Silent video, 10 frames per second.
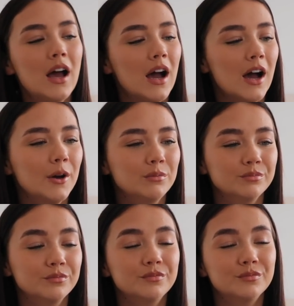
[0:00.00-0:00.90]

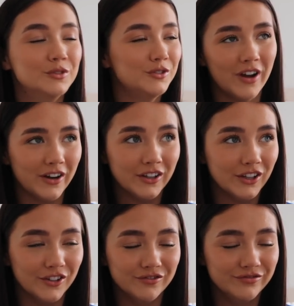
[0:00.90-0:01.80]
It's very
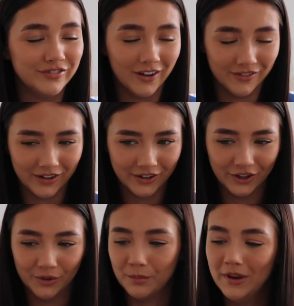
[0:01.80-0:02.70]
cute, very, very cute.